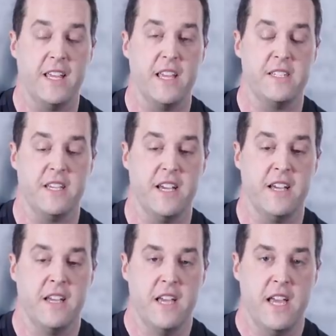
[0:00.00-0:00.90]

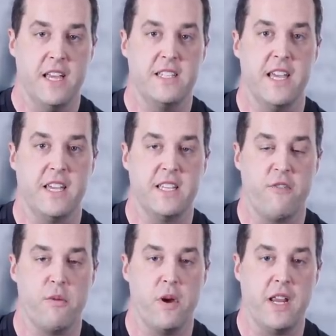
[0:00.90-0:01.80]
It takes
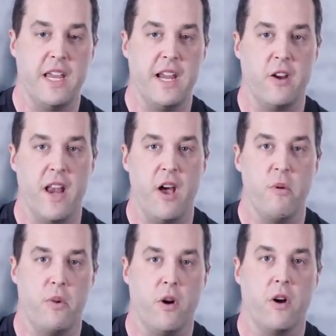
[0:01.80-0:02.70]
everybody here in
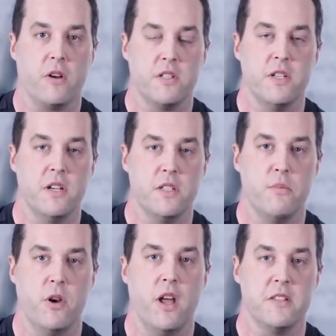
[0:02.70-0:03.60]
Allen Park to
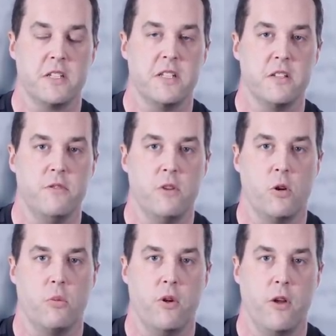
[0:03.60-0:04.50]
put on a successful
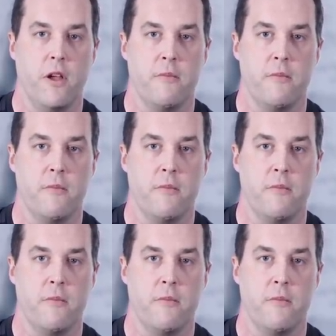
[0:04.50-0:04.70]
local pro day.